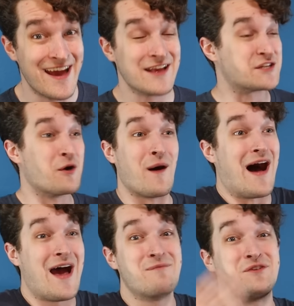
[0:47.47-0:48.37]
So
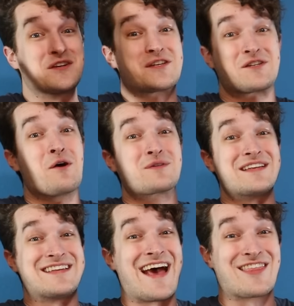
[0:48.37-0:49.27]
I'm just stoked to
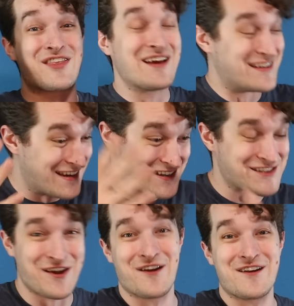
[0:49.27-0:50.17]
death to get
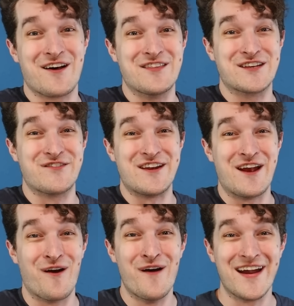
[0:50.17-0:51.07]
started on this
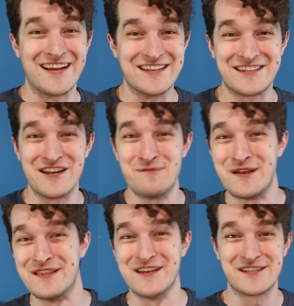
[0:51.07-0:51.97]
video because it's going to
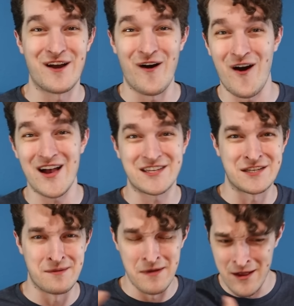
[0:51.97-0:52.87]
be this
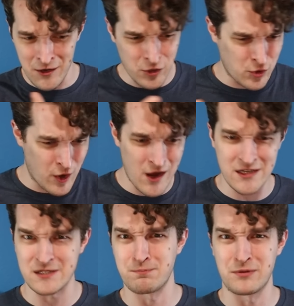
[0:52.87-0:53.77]
awesome
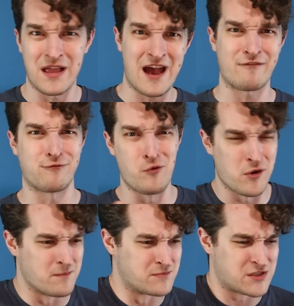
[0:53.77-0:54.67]

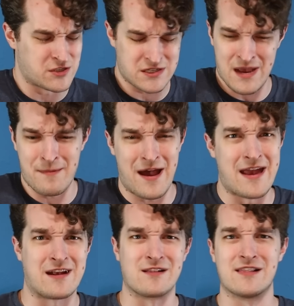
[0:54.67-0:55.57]
cross-platform,
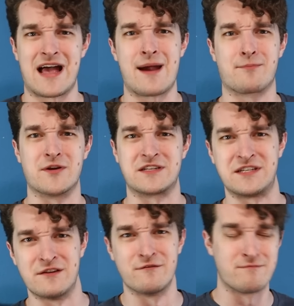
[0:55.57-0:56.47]

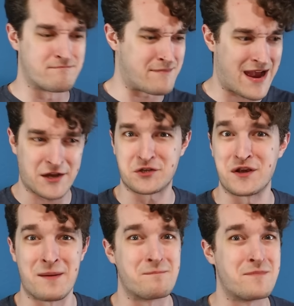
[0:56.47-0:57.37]
semi-collaborative,
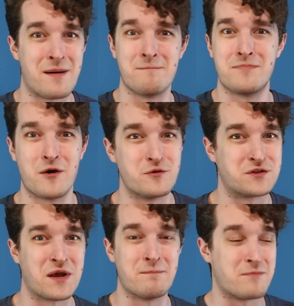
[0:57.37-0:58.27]
mashup,
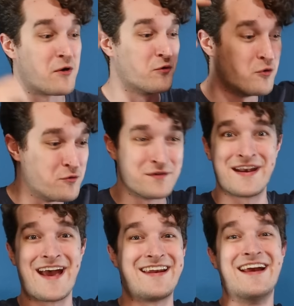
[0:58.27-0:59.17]
mumbo-jumbo,
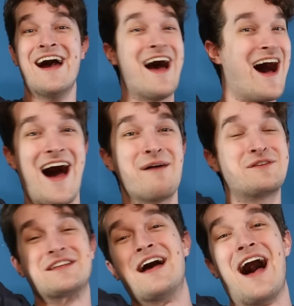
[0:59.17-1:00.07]
hootenanny.
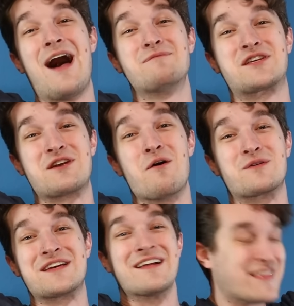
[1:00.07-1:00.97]
I'm
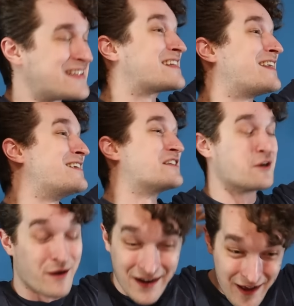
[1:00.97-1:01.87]
stoked. Let's get
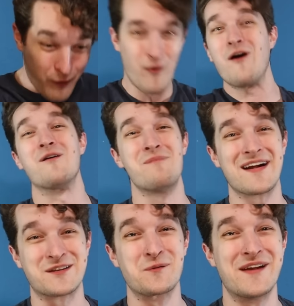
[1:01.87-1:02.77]
into it. Welcome
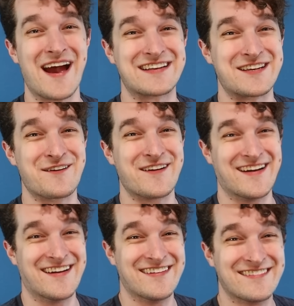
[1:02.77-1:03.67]
back to Reacteria.